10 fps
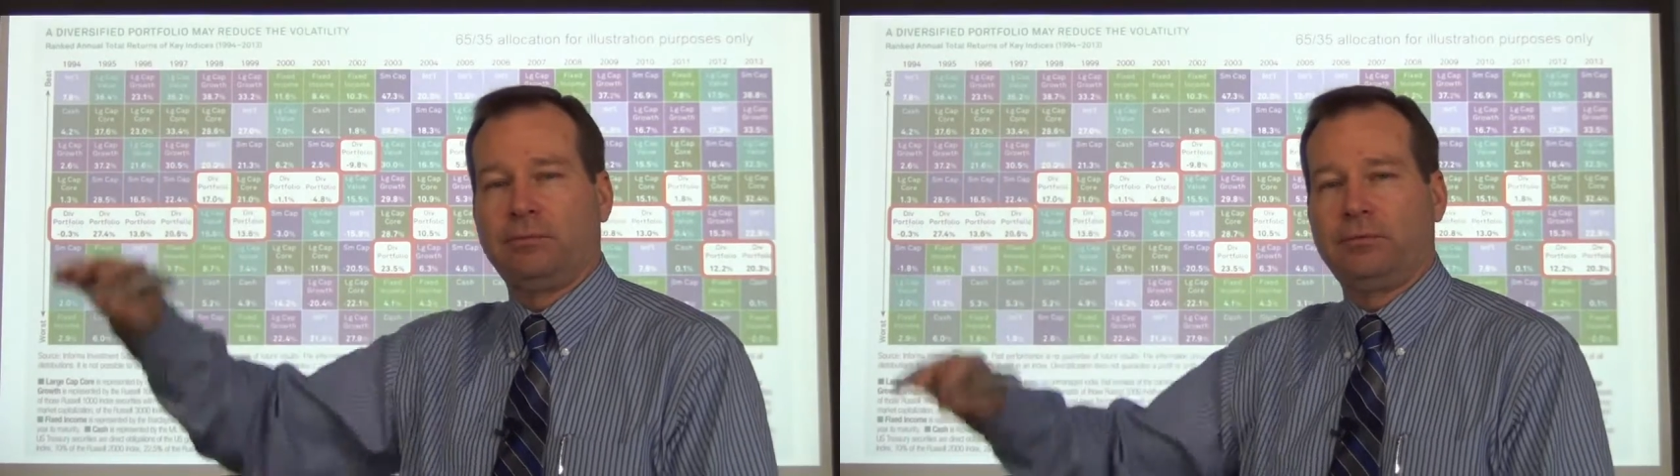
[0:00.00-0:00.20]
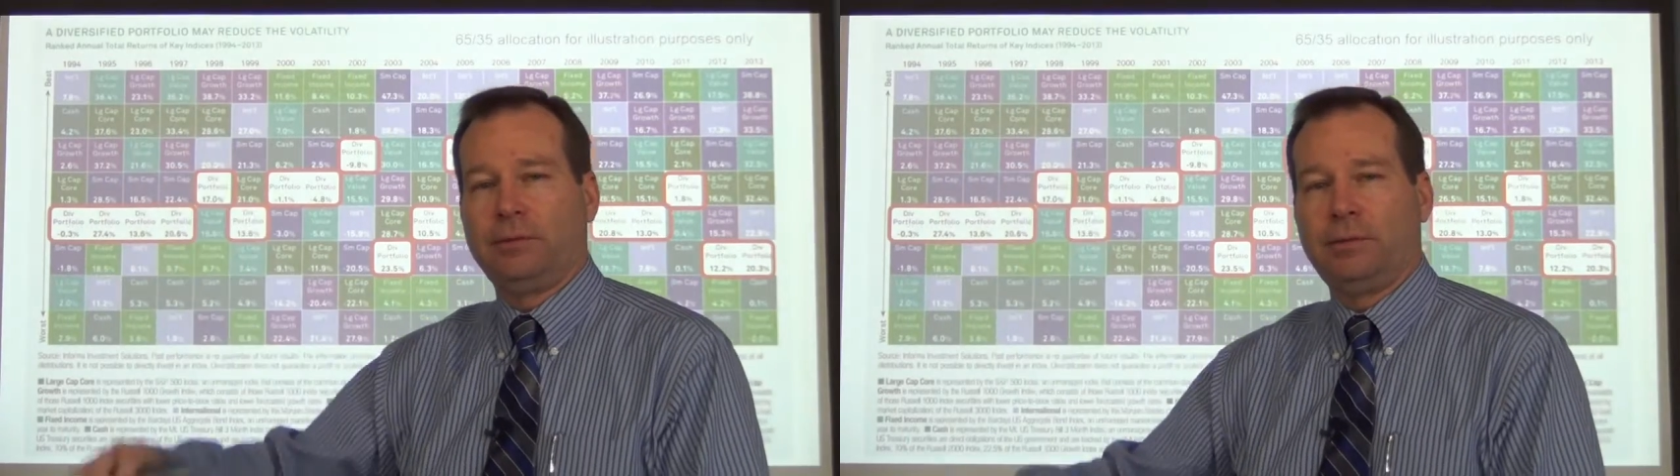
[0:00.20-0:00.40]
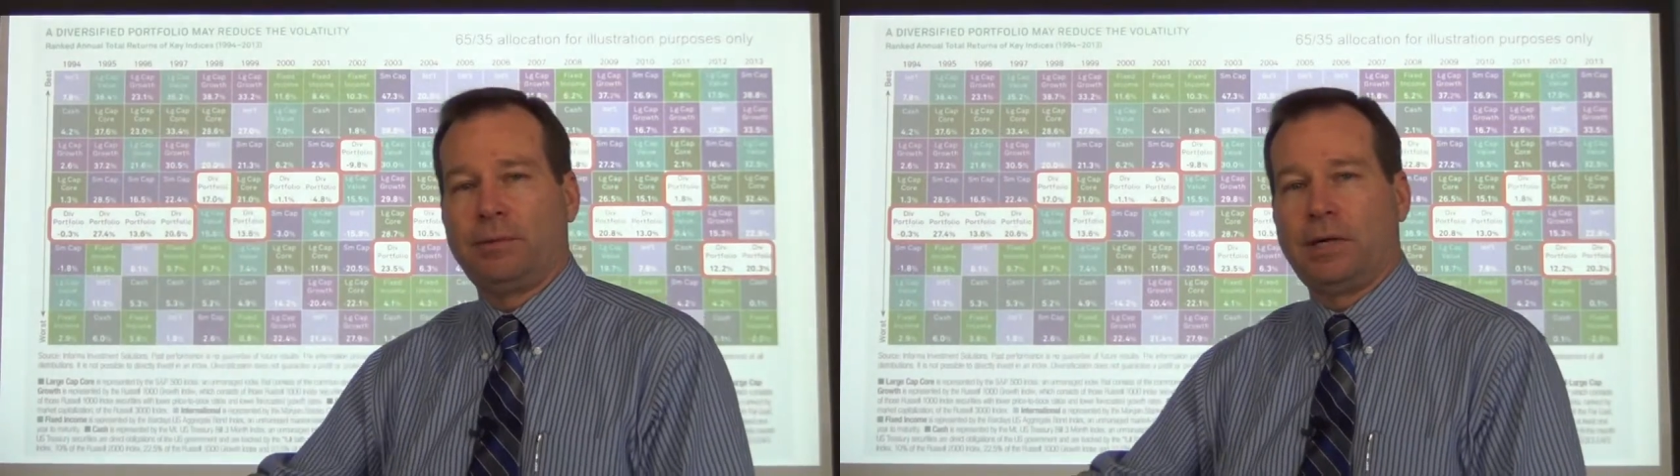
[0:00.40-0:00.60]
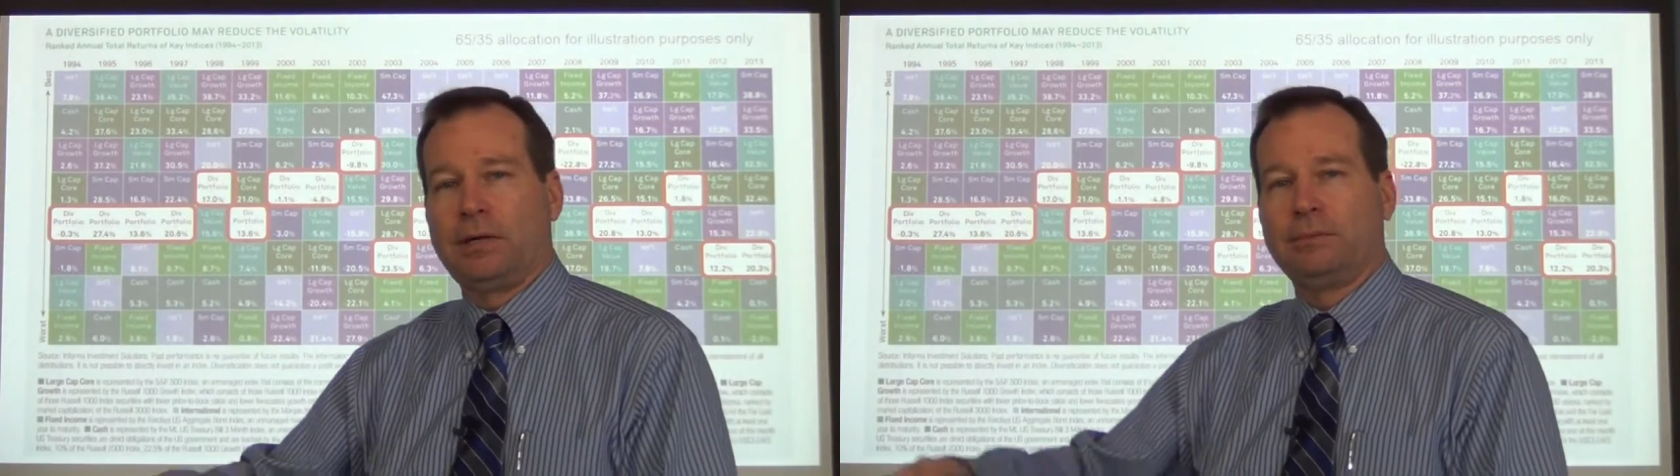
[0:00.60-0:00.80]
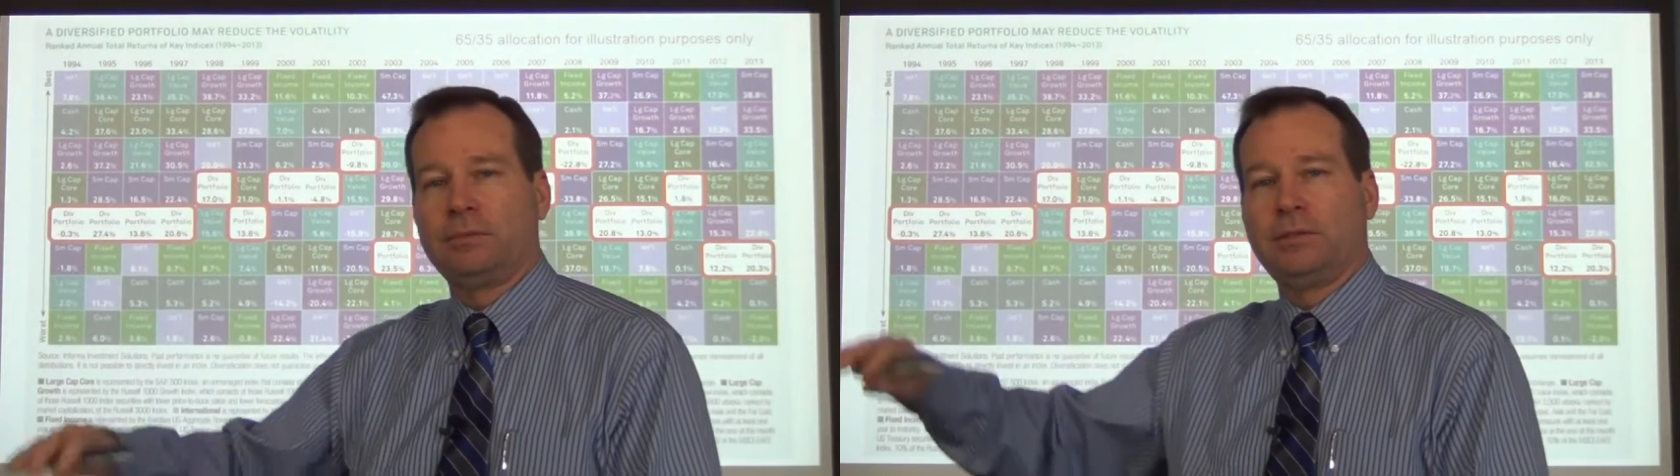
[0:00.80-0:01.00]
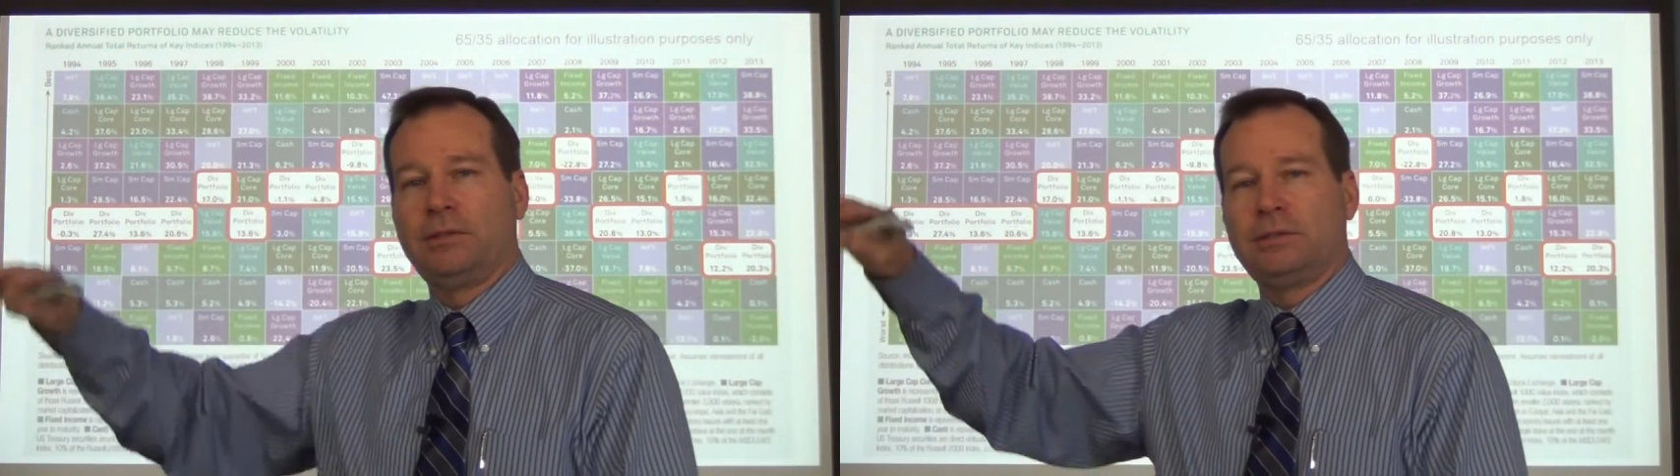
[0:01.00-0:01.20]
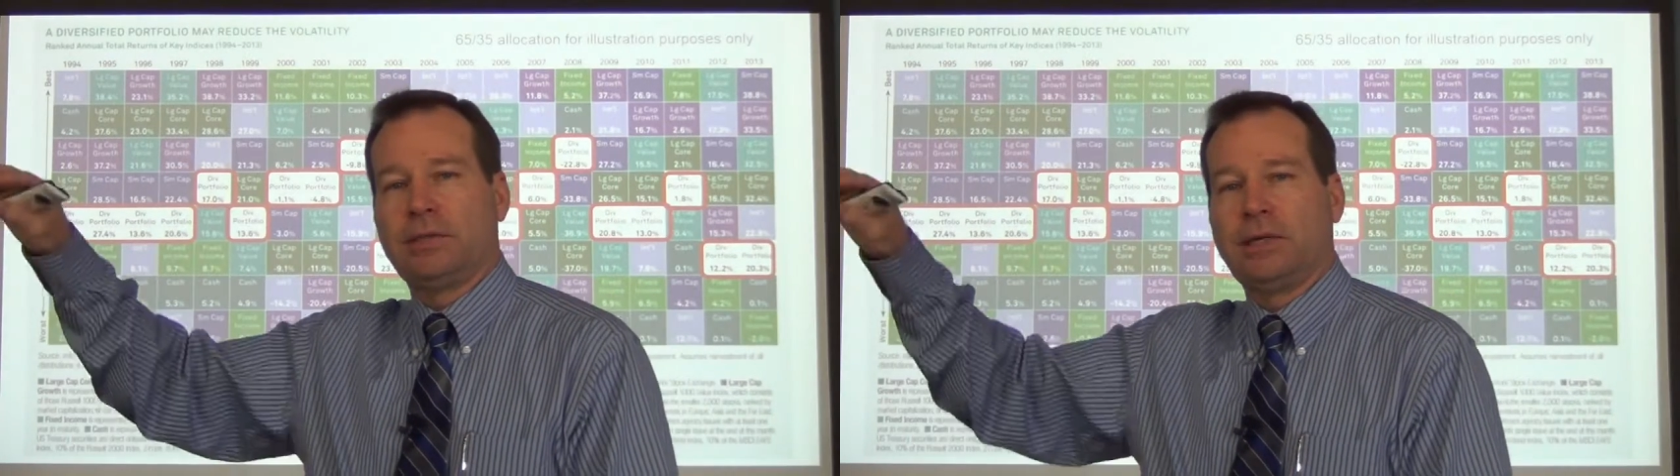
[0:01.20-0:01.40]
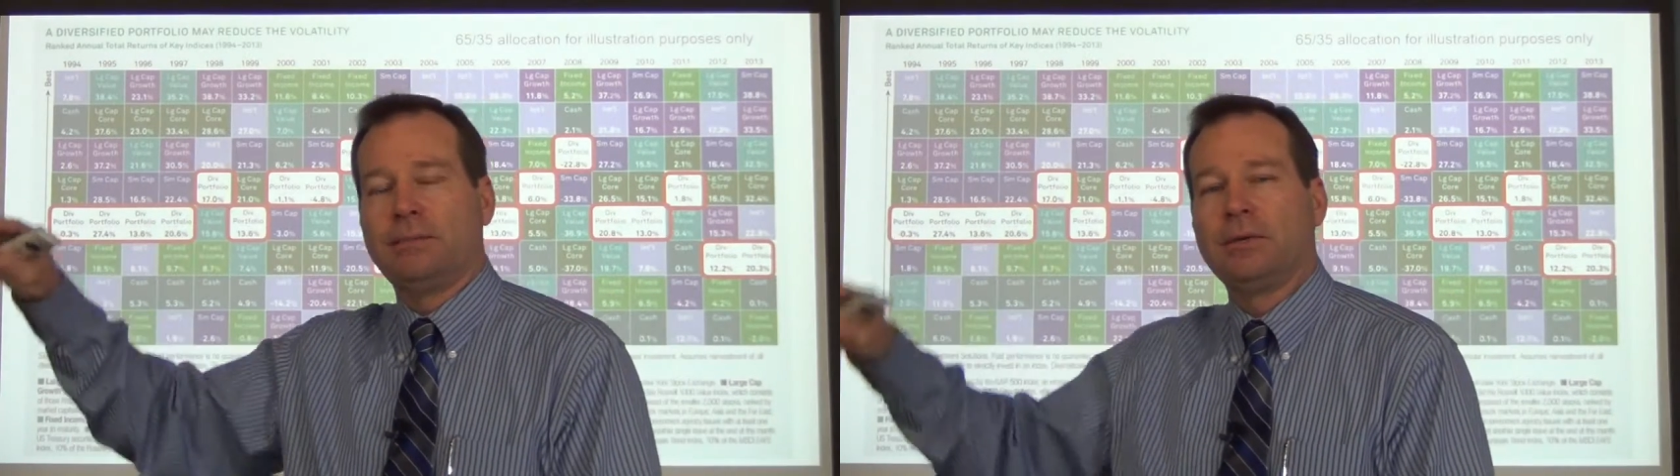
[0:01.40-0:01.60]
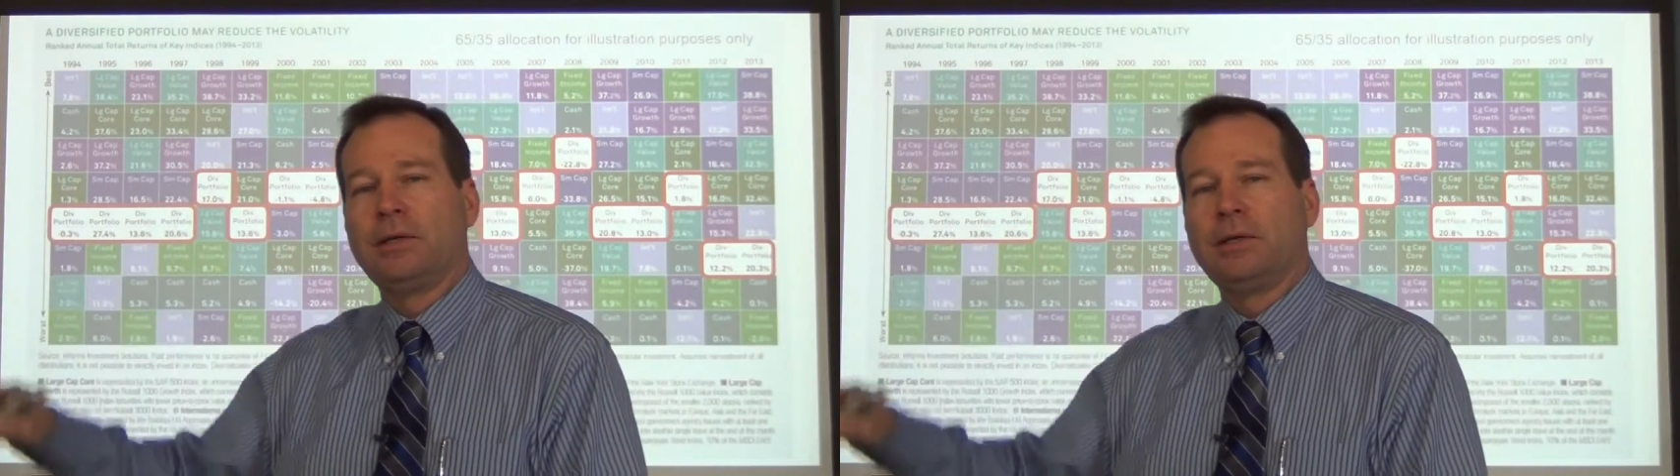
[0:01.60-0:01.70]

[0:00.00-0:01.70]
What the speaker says: from the bottom to the top.